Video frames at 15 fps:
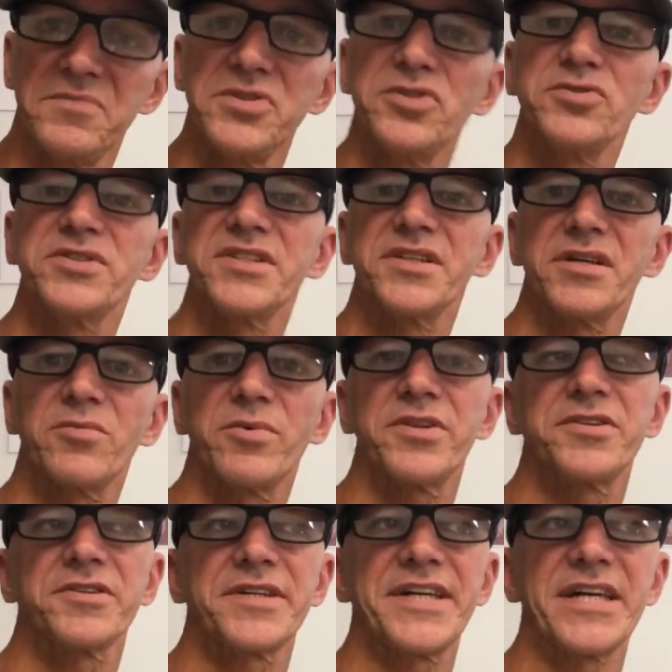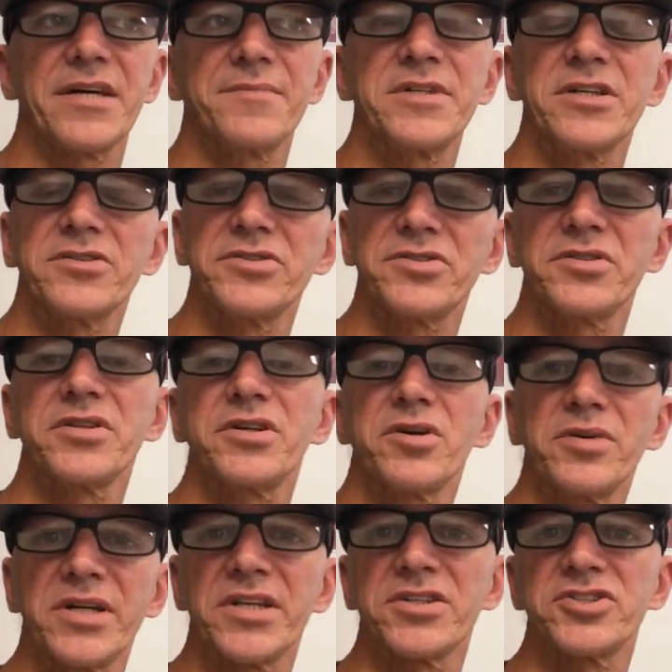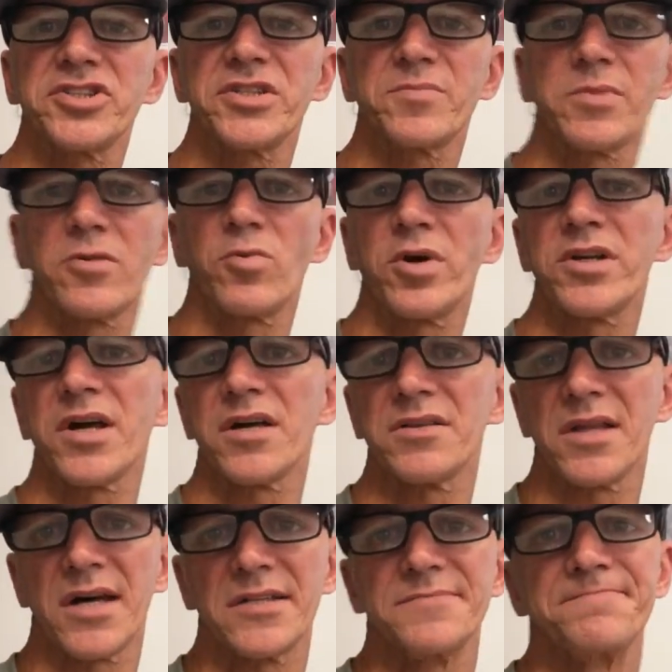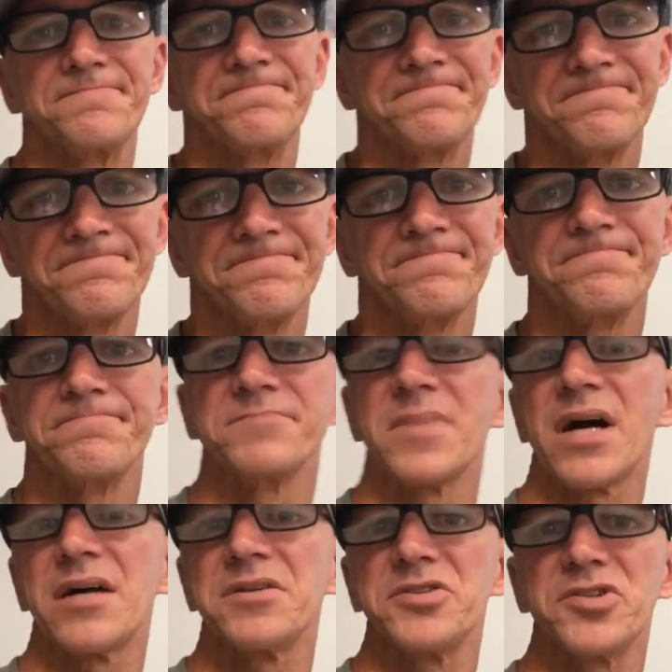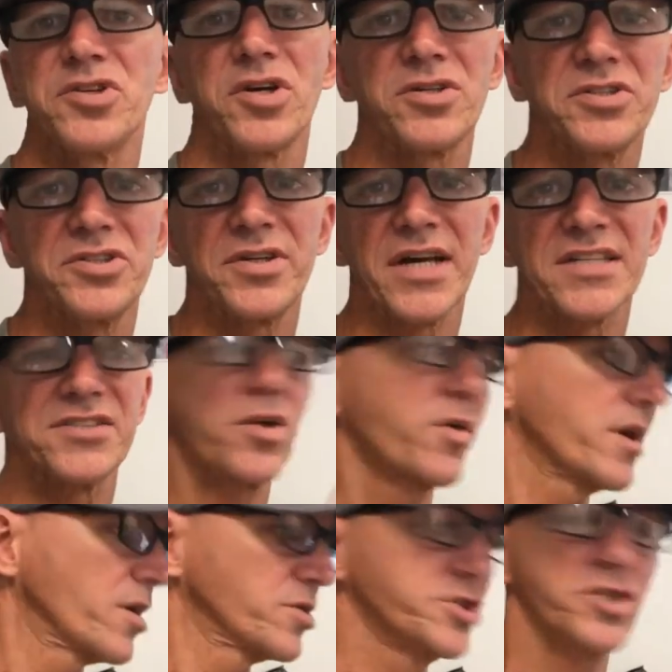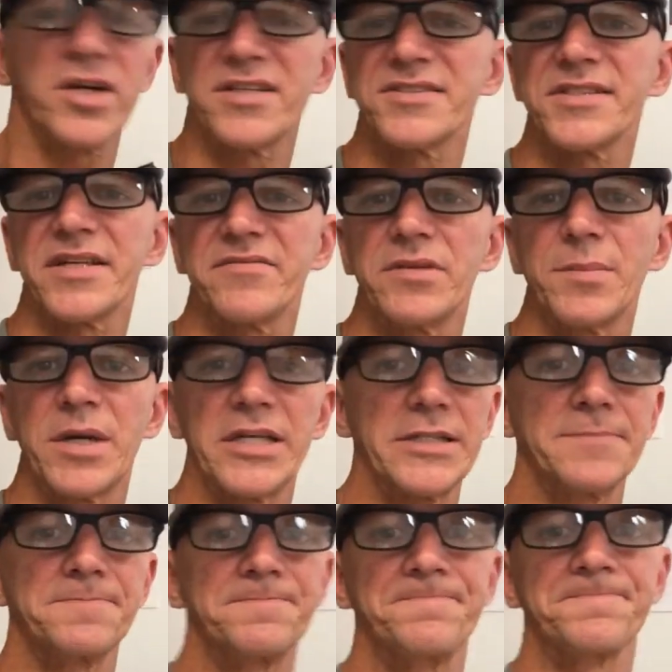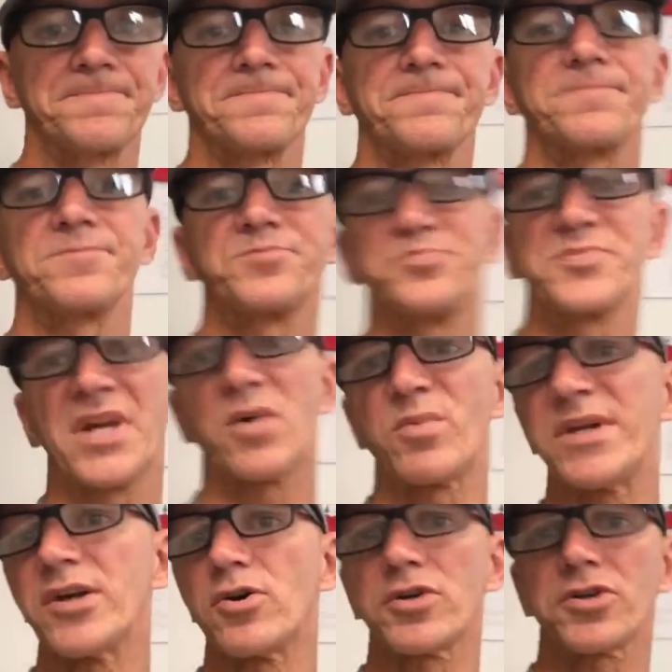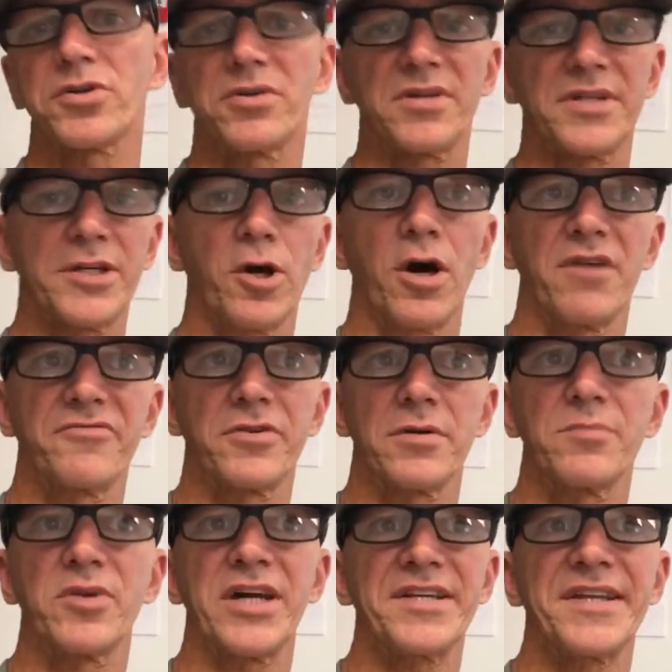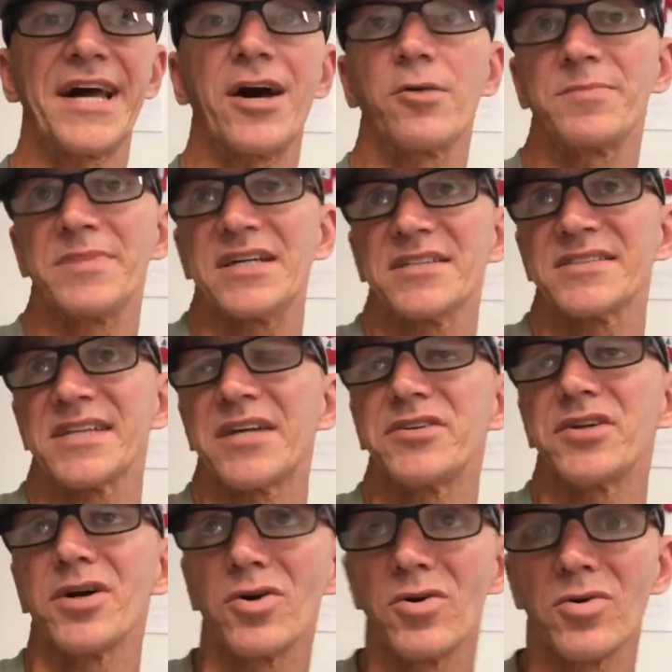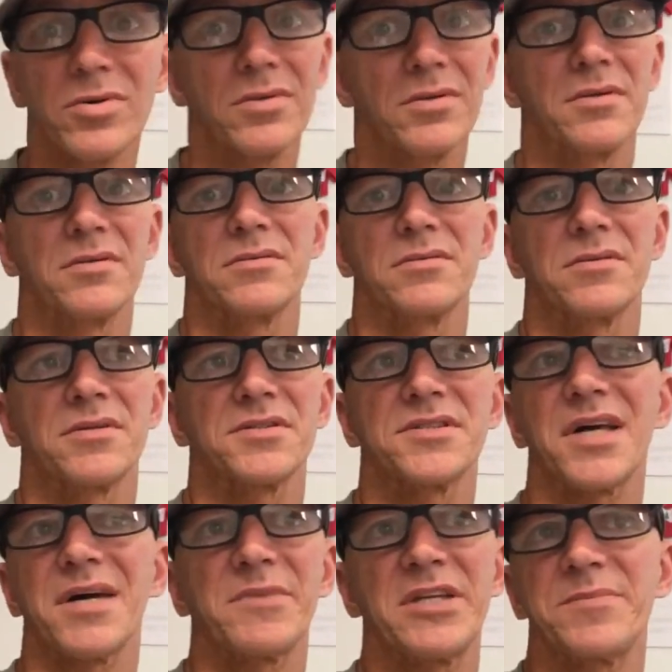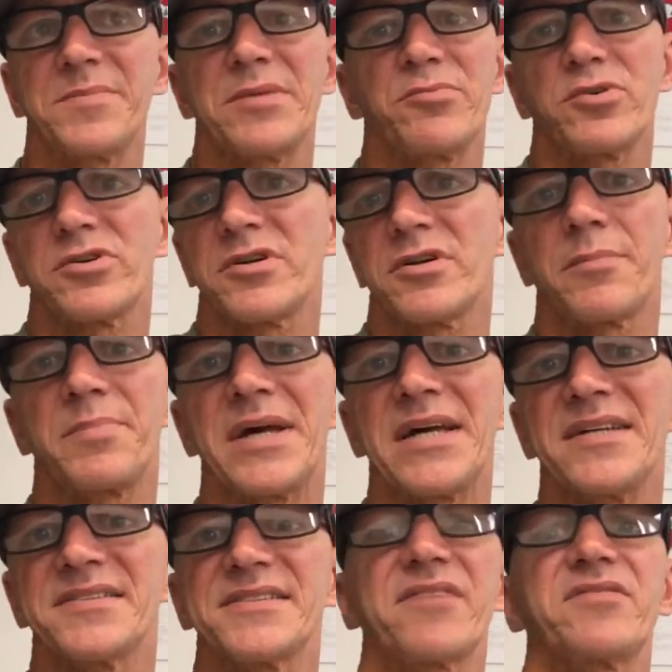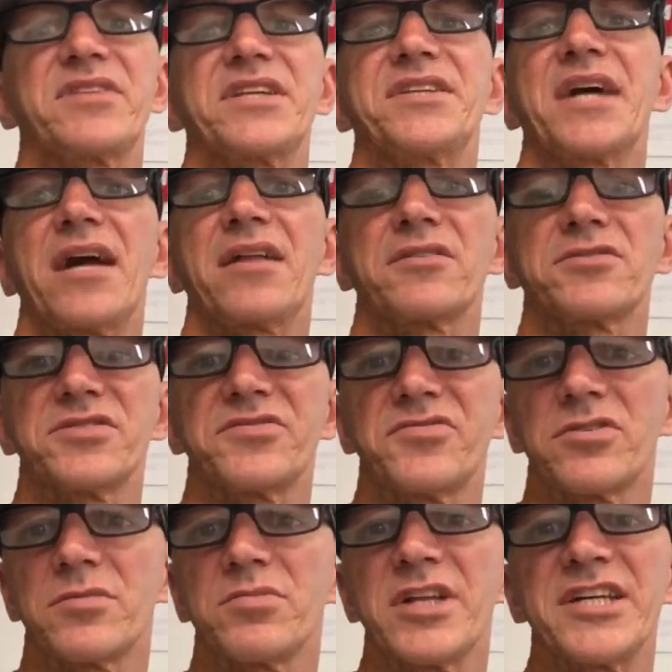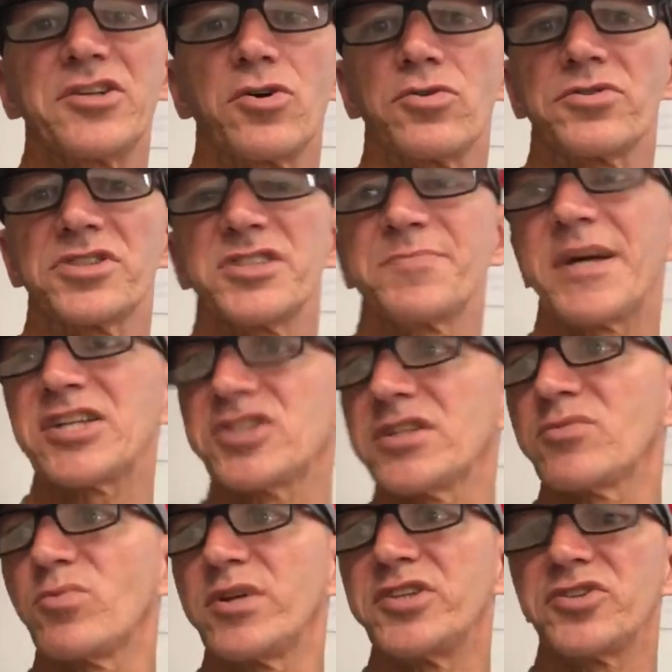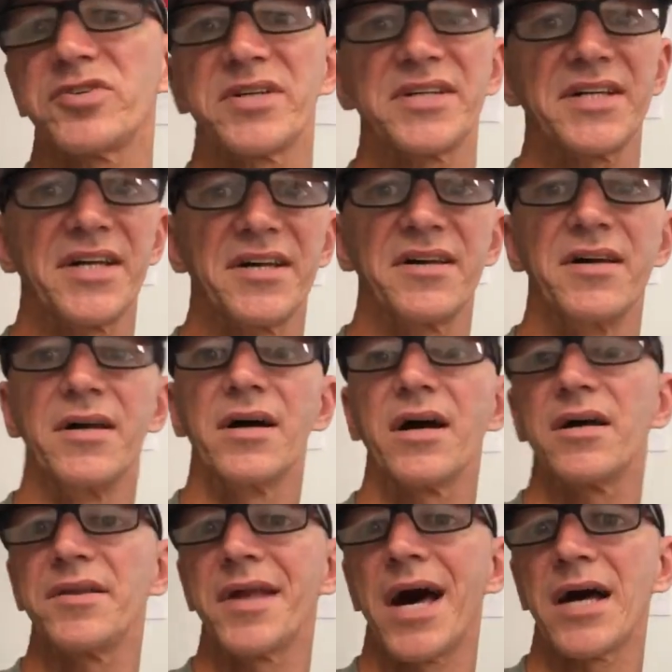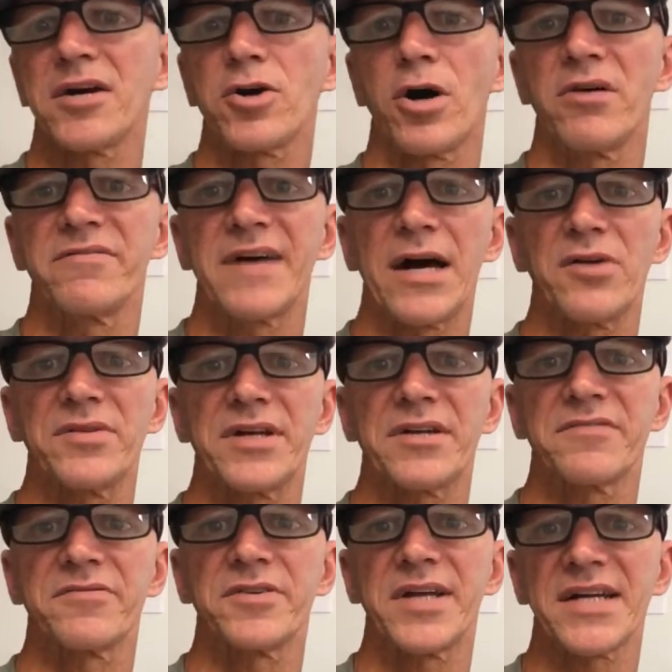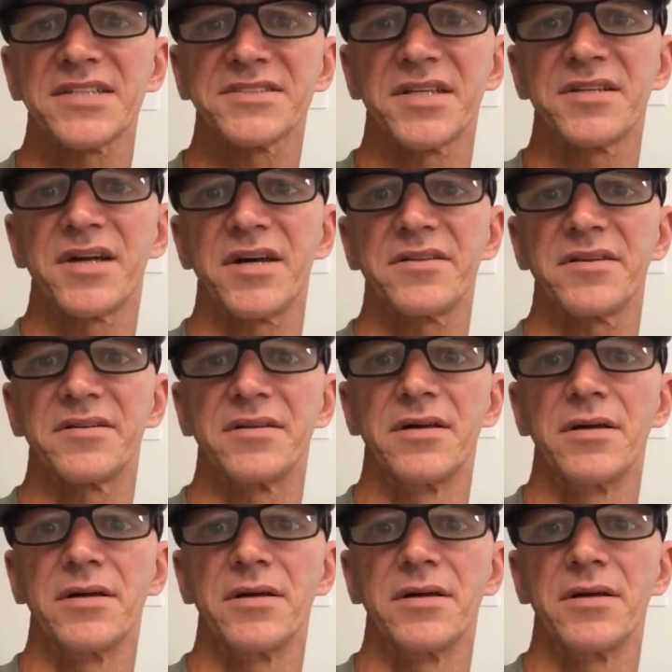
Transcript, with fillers: Using it with your Cameo, you can go get a cheaper one online. You know, you guys know I always try and save you money. We don't currently offer them right now because I know there's not many people are going to pay $70 for a blade holder, especially when you can get a knockoff out there for next to nothing.